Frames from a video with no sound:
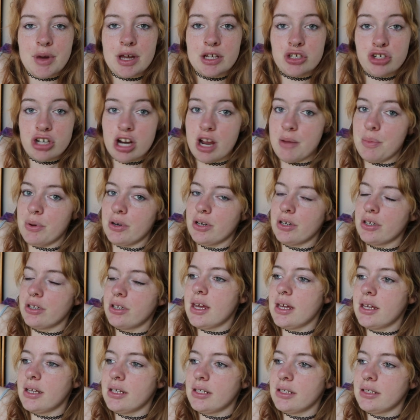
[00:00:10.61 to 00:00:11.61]
a tripod,
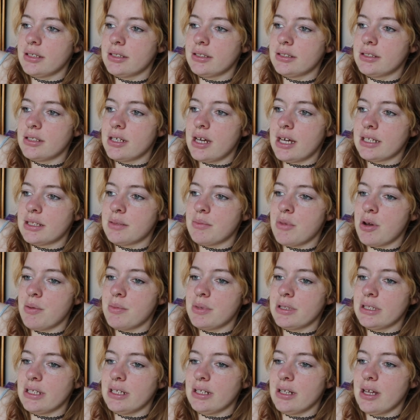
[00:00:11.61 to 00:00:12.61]
and at the
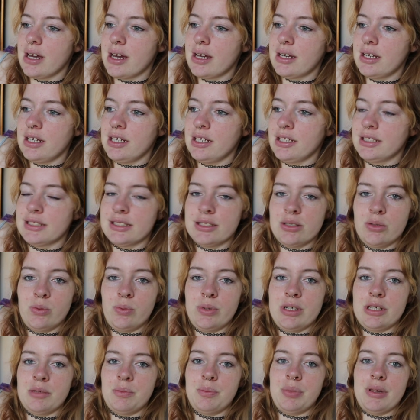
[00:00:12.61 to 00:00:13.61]
moment the lighting is in a
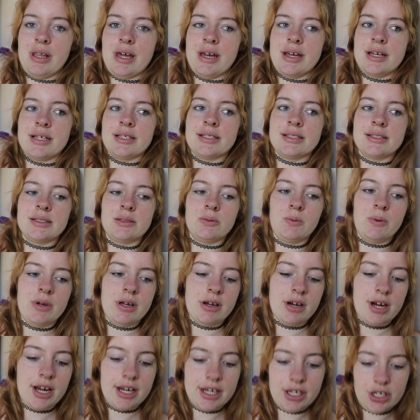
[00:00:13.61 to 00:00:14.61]
weird place
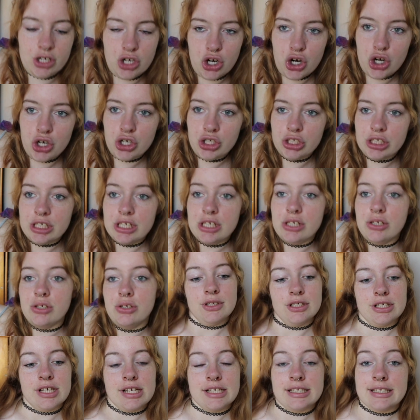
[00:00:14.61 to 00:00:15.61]
where I can only
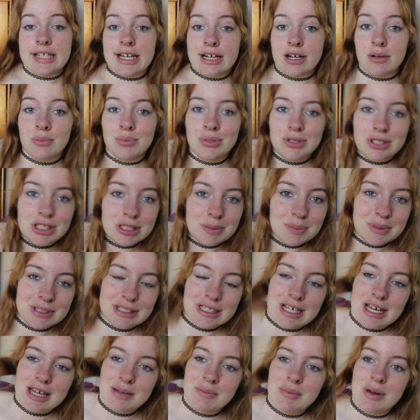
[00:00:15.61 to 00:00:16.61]
use a stack of books
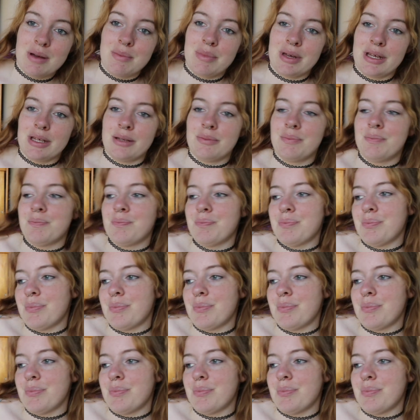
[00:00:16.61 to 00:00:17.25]
beside my bed.